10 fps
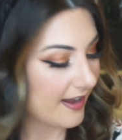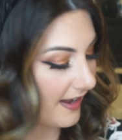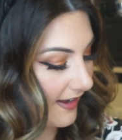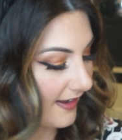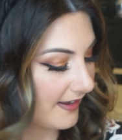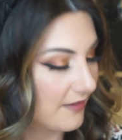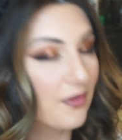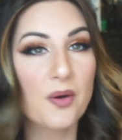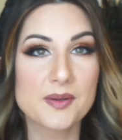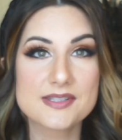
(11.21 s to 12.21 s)
I have
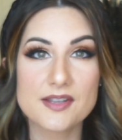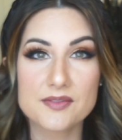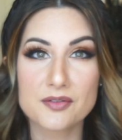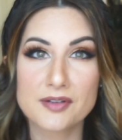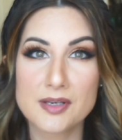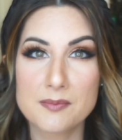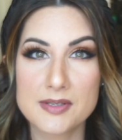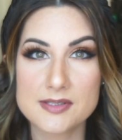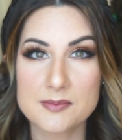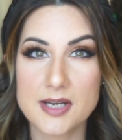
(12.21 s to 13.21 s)
always loved to read,
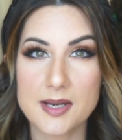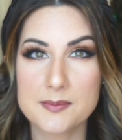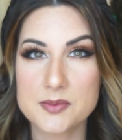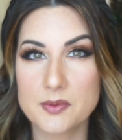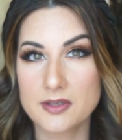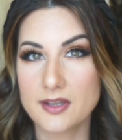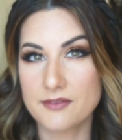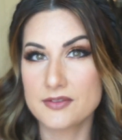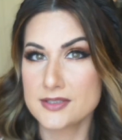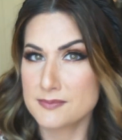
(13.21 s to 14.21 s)
but sometimes when
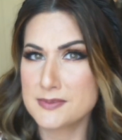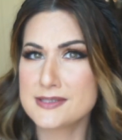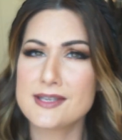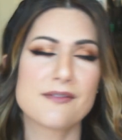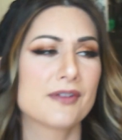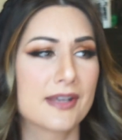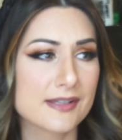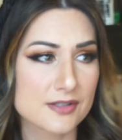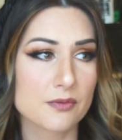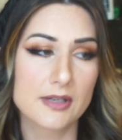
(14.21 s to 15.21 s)
life gets busy, I
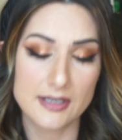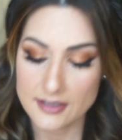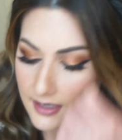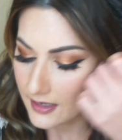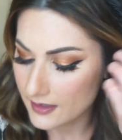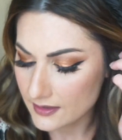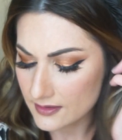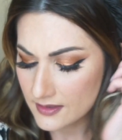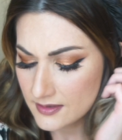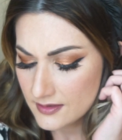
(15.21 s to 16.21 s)
forget to read
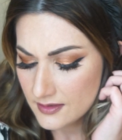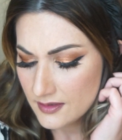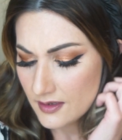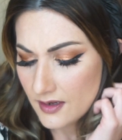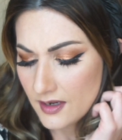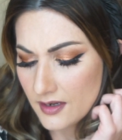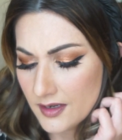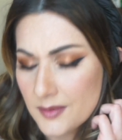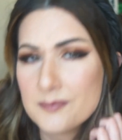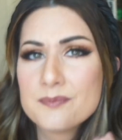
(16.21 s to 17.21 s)
and
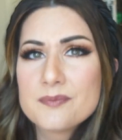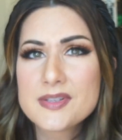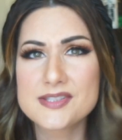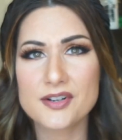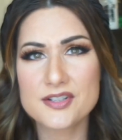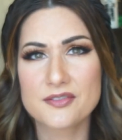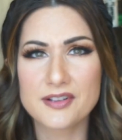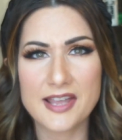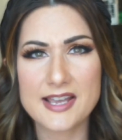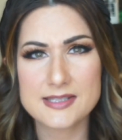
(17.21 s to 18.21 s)
um, it's hard to
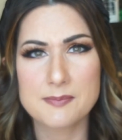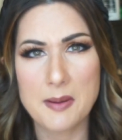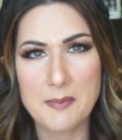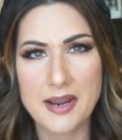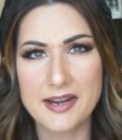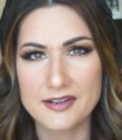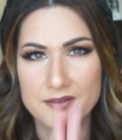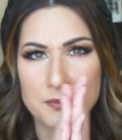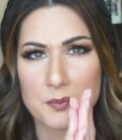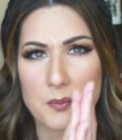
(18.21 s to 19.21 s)
relax my mind
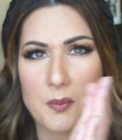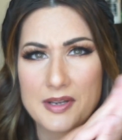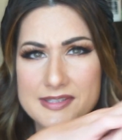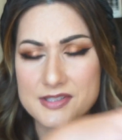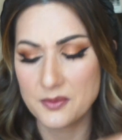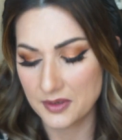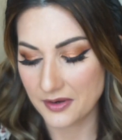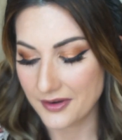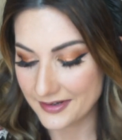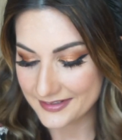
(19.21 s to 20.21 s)
on what's going
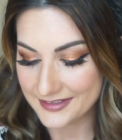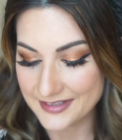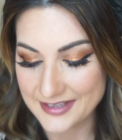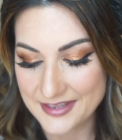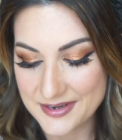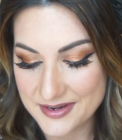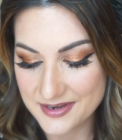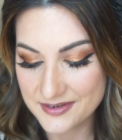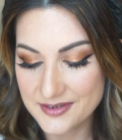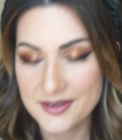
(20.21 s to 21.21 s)
on in
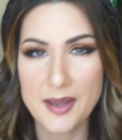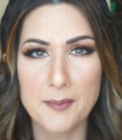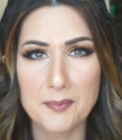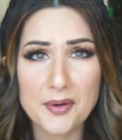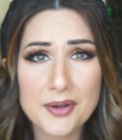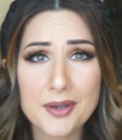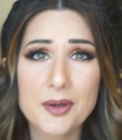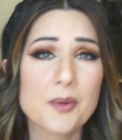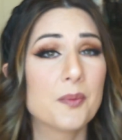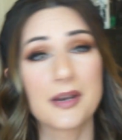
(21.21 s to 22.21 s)
a book
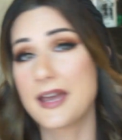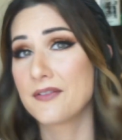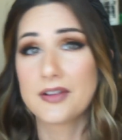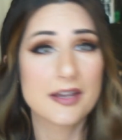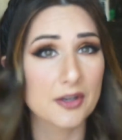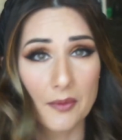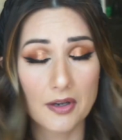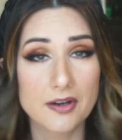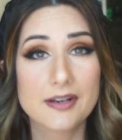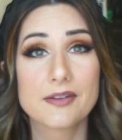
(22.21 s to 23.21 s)
when I have a lot going
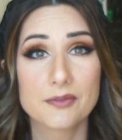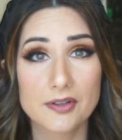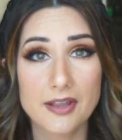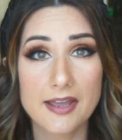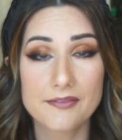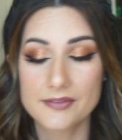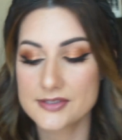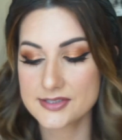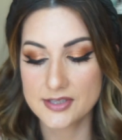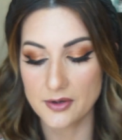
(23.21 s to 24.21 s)
on in real life.
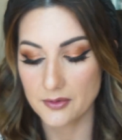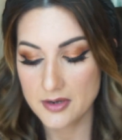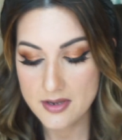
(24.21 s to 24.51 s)
So